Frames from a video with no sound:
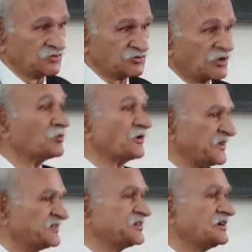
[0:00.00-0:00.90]
So the
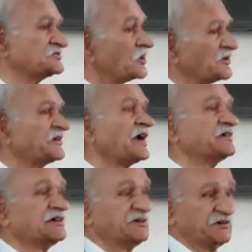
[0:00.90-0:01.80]
mutation is not a
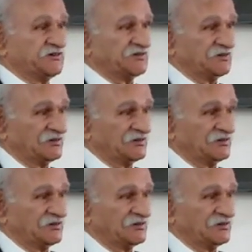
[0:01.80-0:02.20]
title deed